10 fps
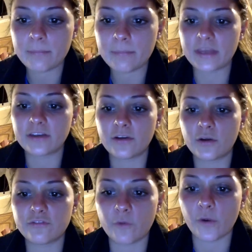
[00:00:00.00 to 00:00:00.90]
PIN code
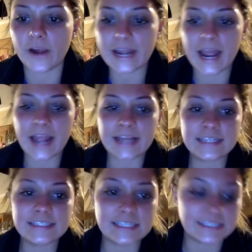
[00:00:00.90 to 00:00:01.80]

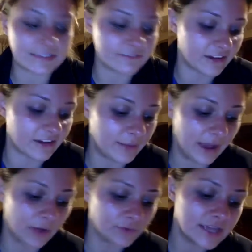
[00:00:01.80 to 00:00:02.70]

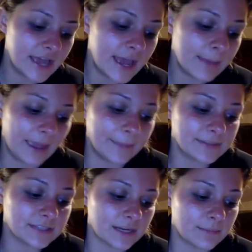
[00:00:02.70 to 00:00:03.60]
489-675#. Pam
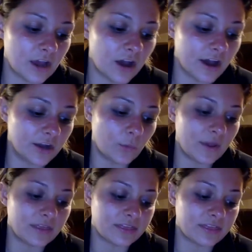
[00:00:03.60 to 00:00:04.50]
is going to be on
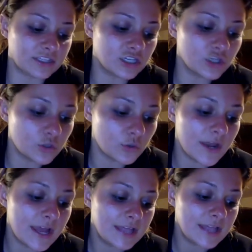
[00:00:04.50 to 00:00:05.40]
with the two
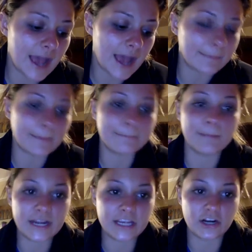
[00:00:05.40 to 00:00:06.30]
top
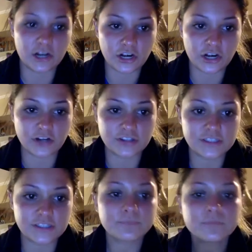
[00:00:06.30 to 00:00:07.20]
money earners,